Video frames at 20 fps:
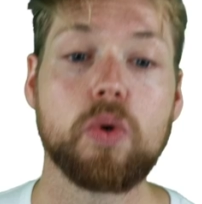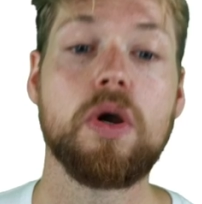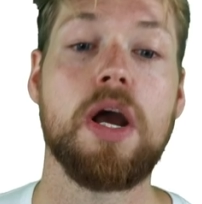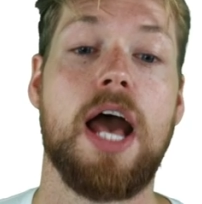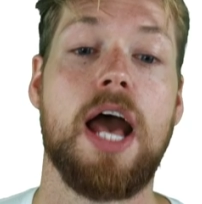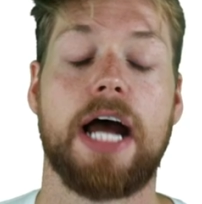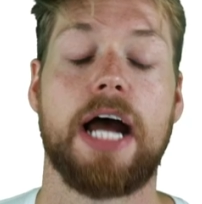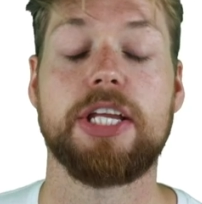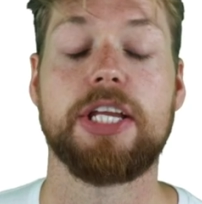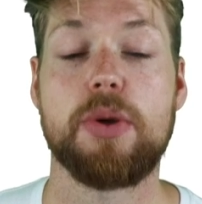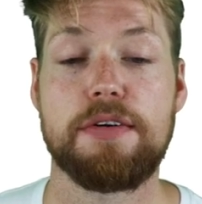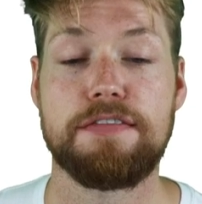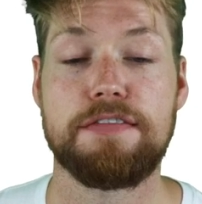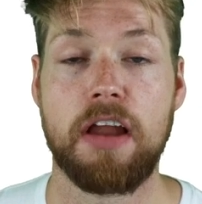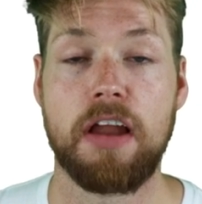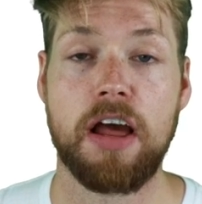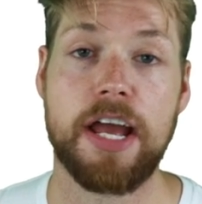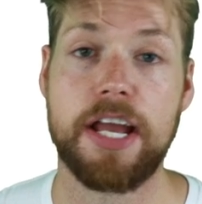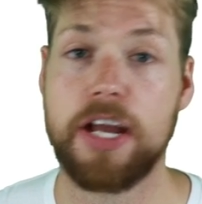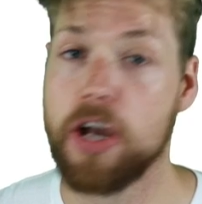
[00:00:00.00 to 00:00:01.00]
and you are
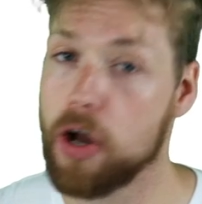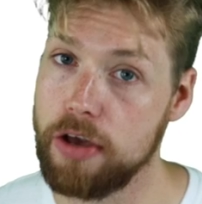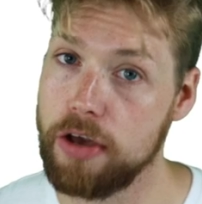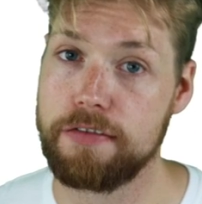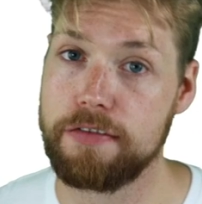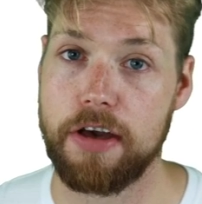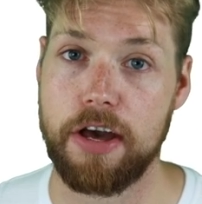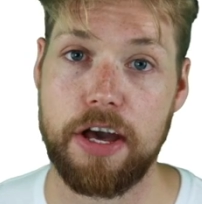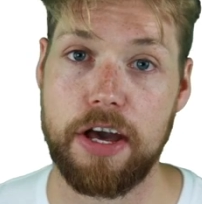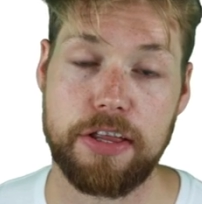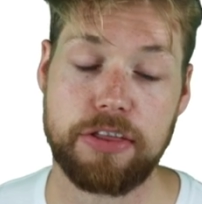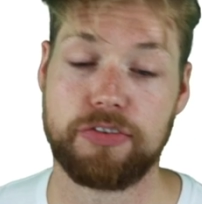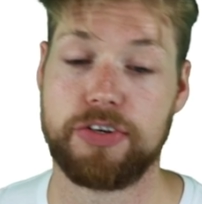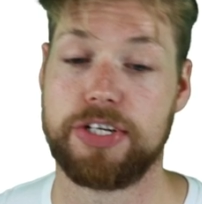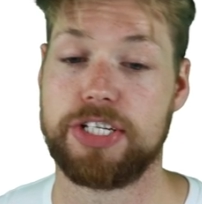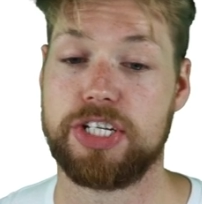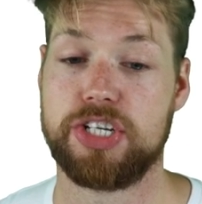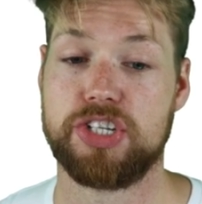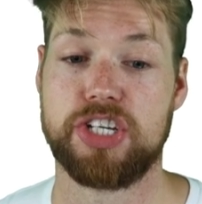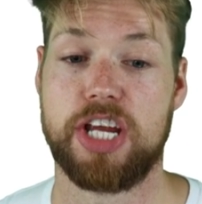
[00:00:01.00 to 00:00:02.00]
flying over a
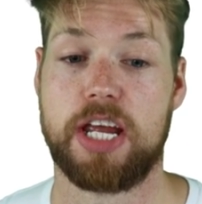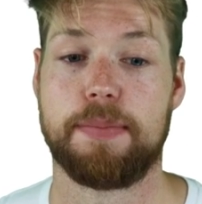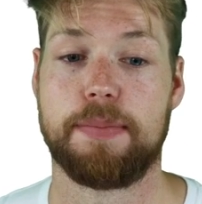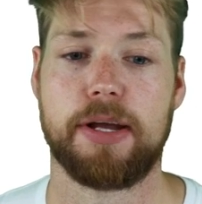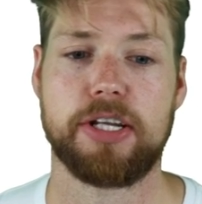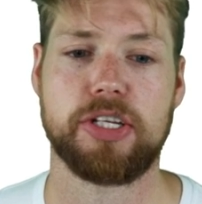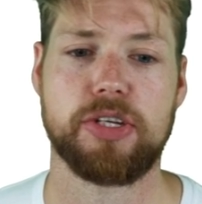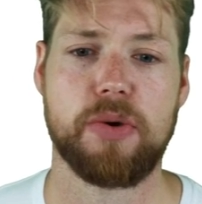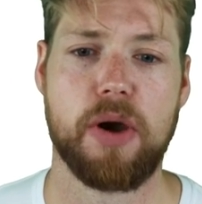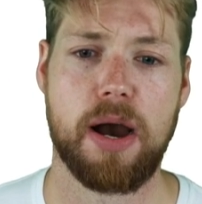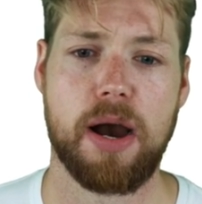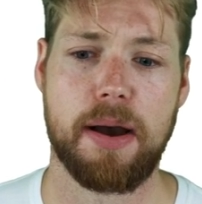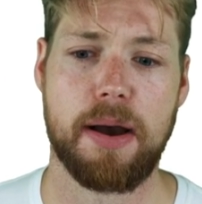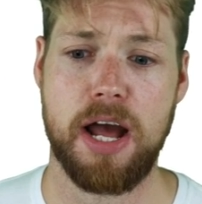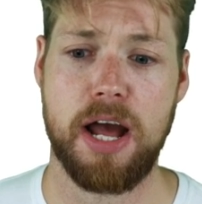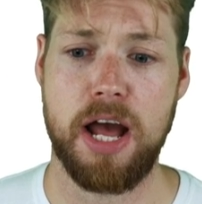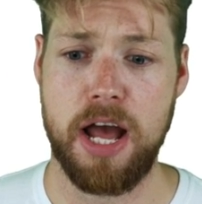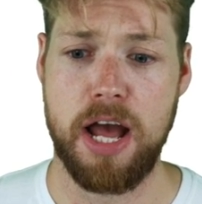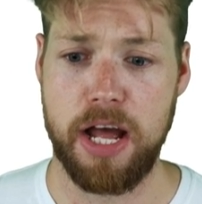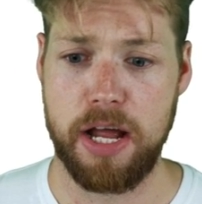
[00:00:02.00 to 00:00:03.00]
3D shape, and you
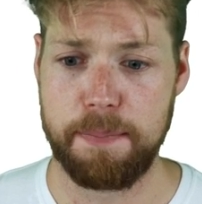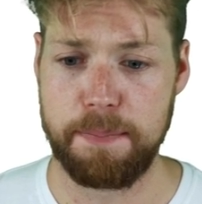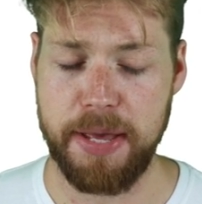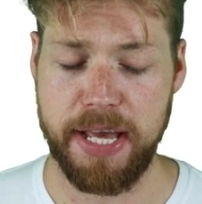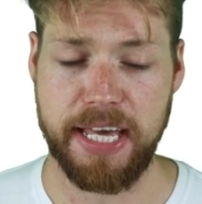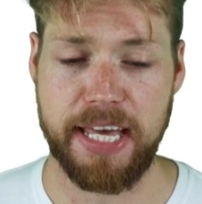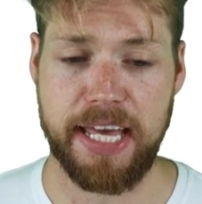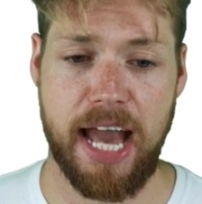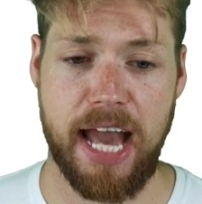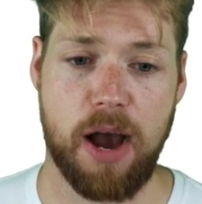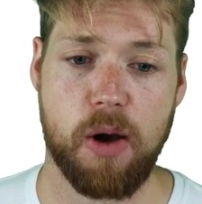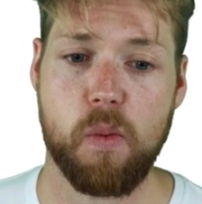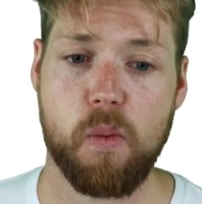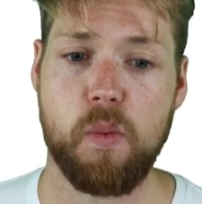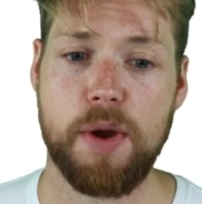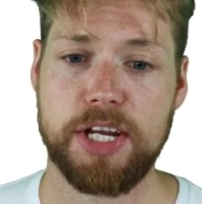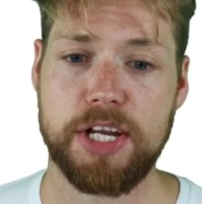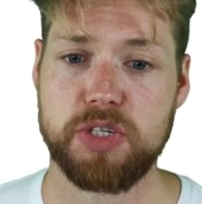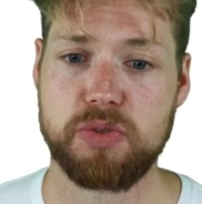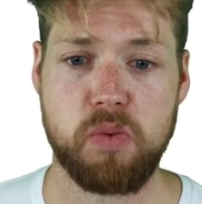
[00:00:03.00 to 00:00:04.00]
are picking out
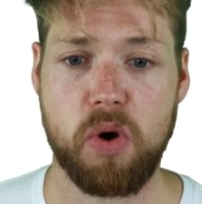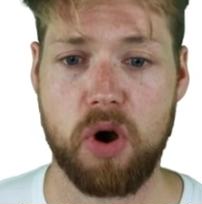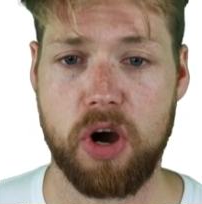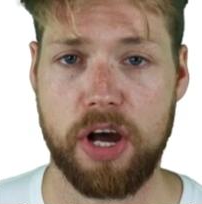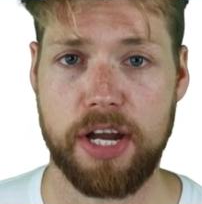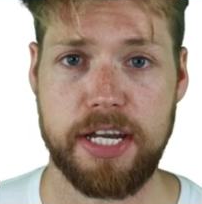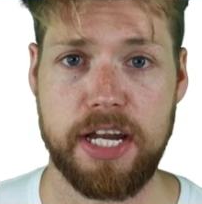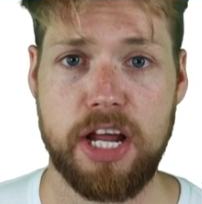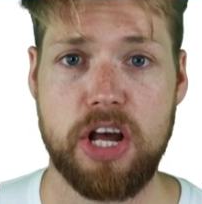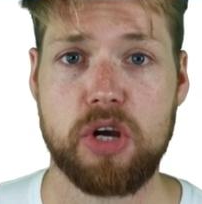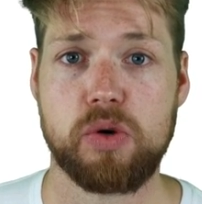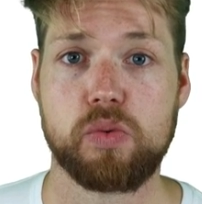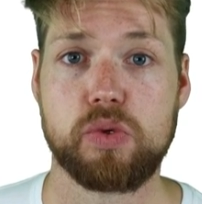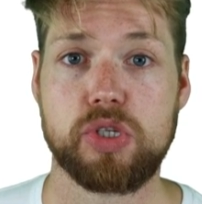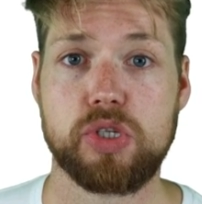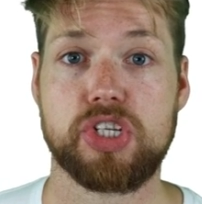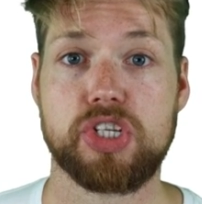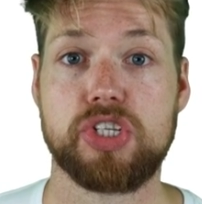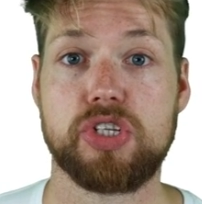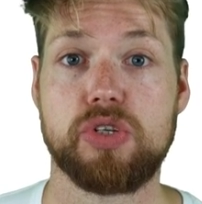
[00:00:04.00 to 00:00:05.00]
which one
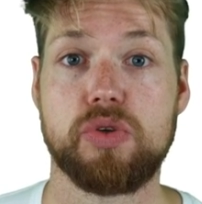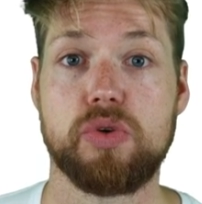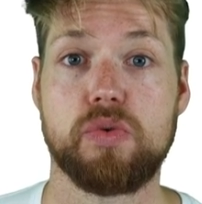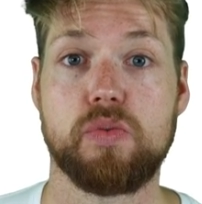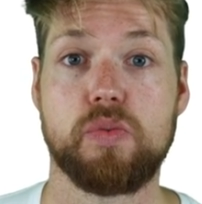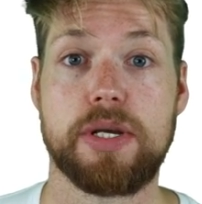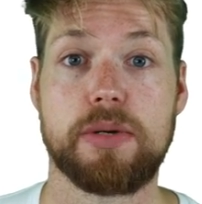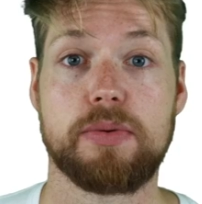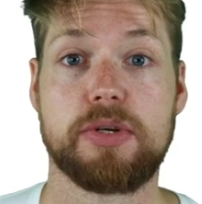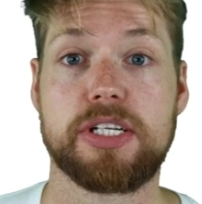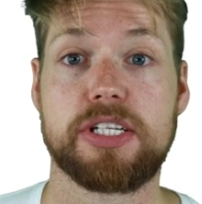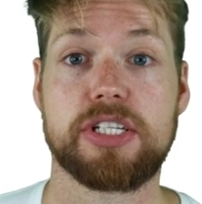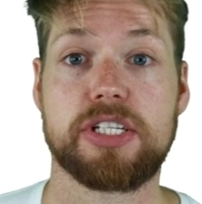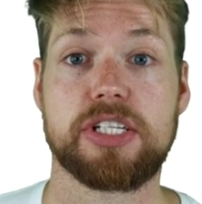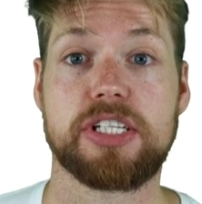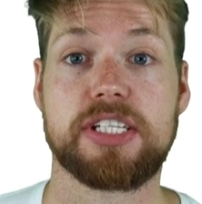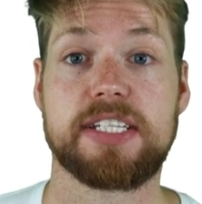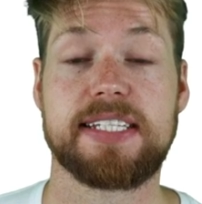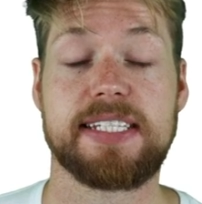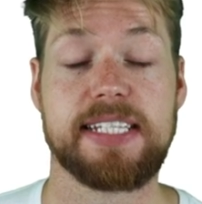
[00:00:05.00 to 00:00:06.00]
we
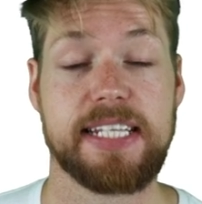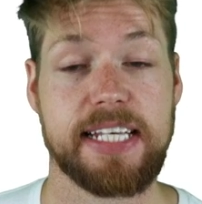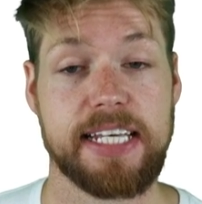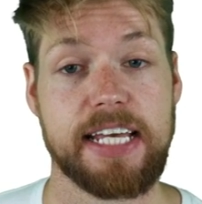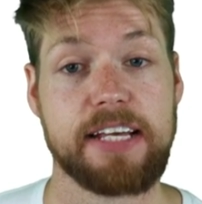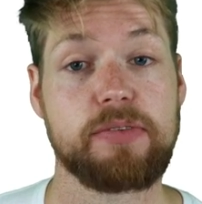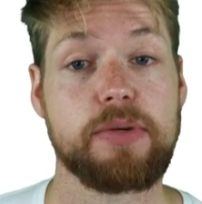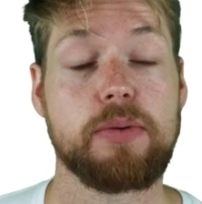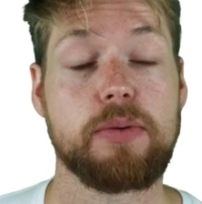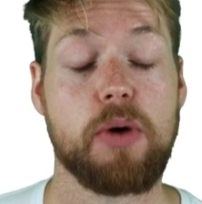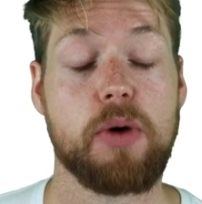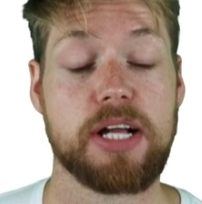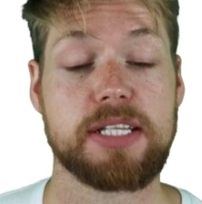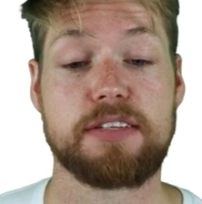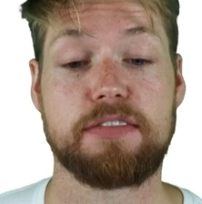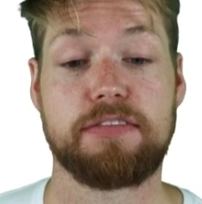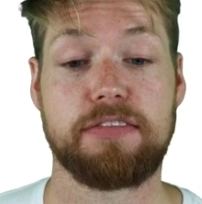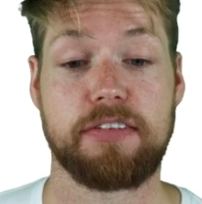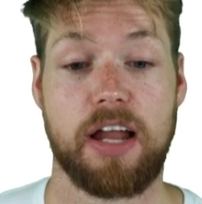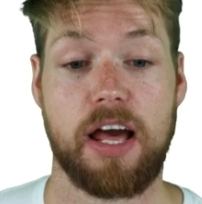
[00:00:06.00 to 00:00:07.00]
would see if we were
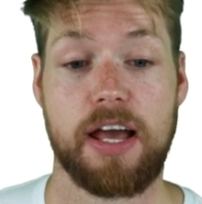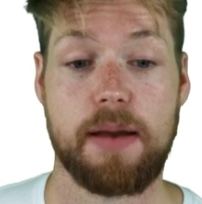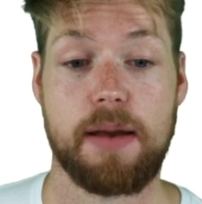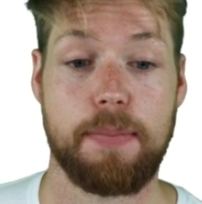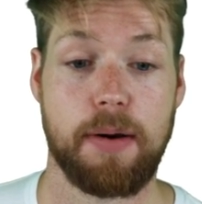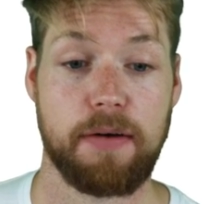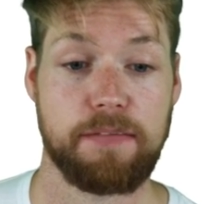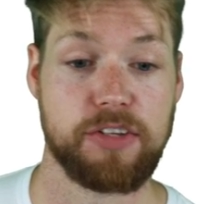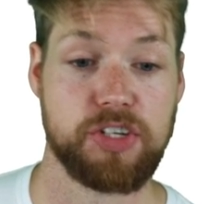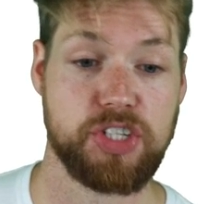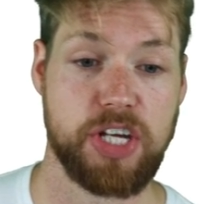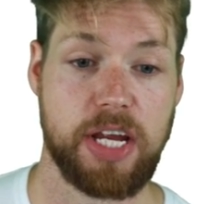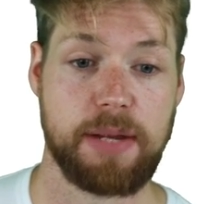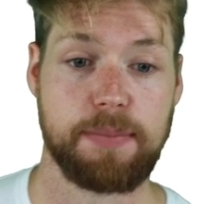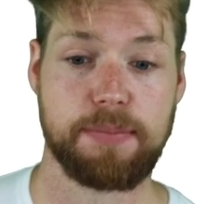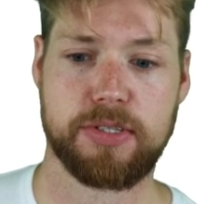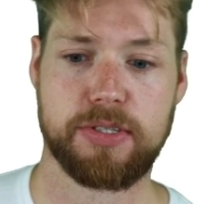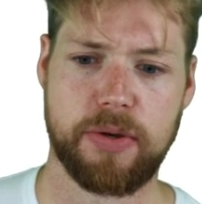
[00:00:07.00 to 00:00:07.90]
to fly above the shape.